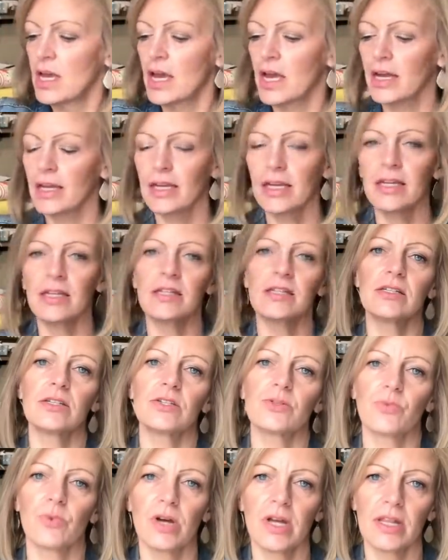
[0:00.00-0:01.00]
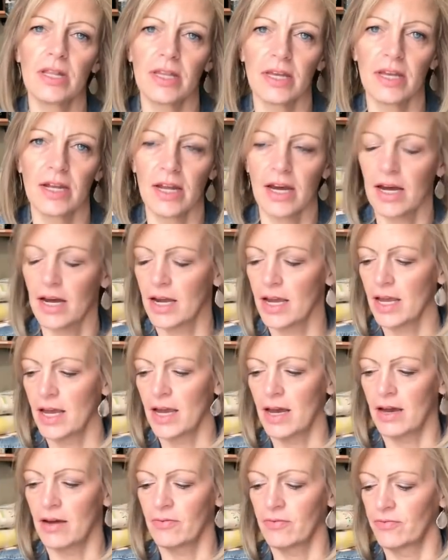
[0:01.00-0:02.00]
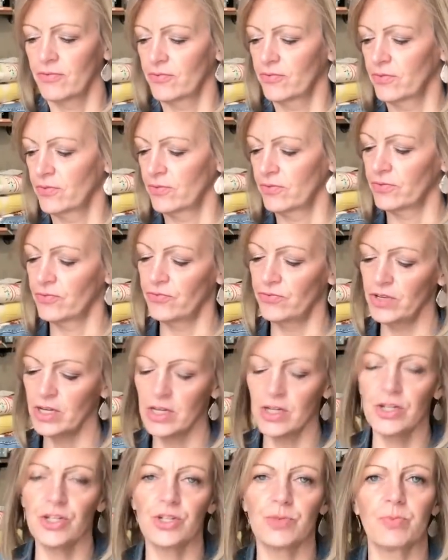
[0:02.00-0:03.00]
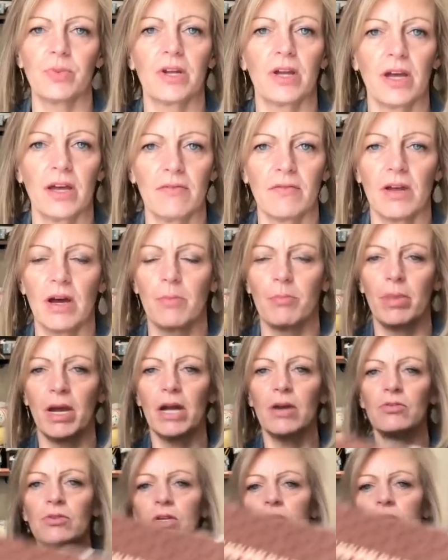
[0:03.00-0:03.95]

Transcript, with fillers: And again, this is one that I have finished, but I have not bound